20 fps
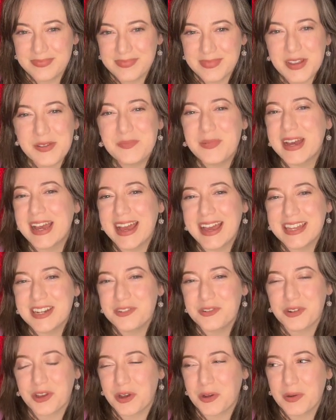But I
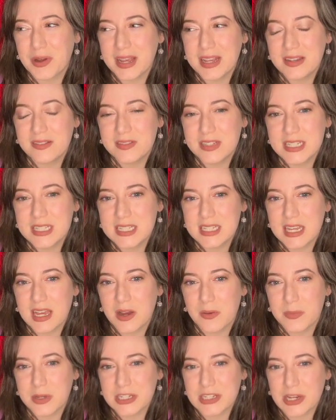don't know. I have to see how
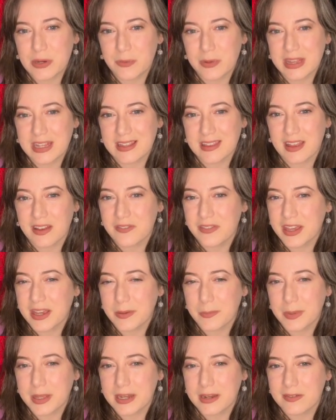much I really love
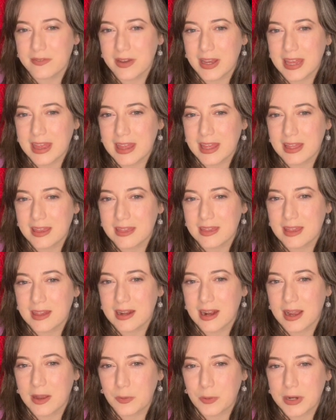them and if I think that
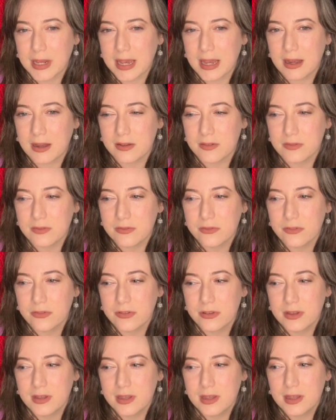I would have
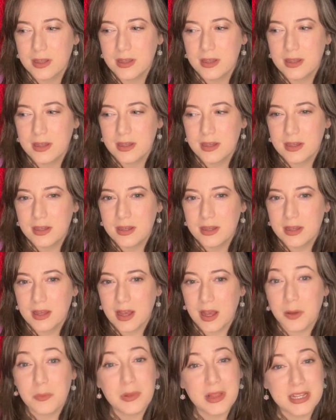
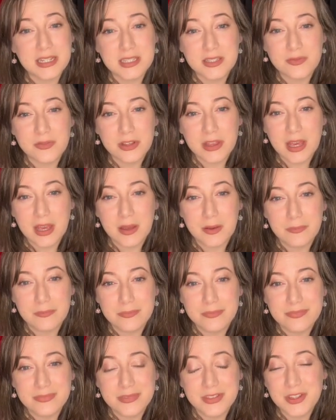a place for
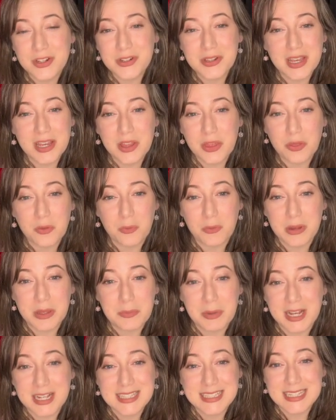them. They're like
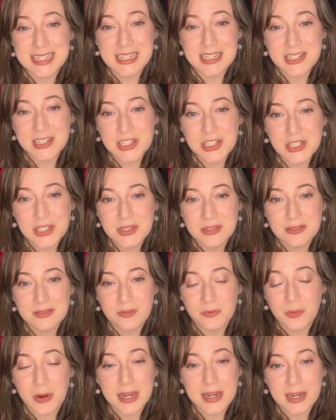$3 each
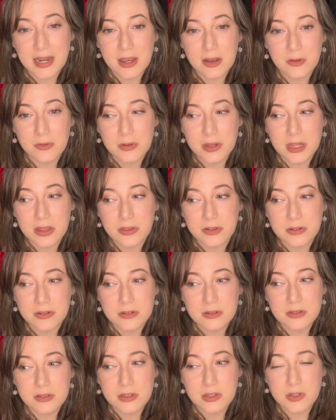right now, and they're
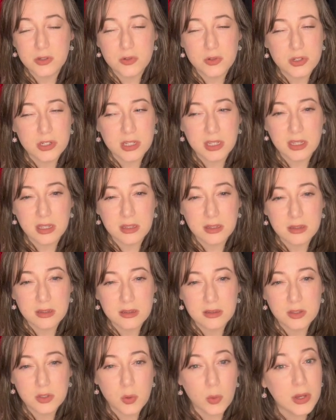usually
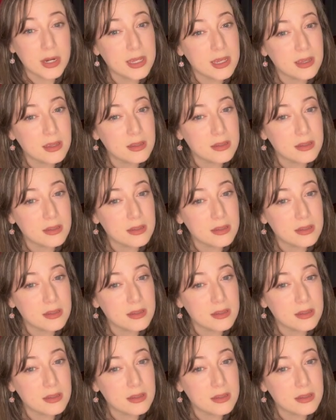20,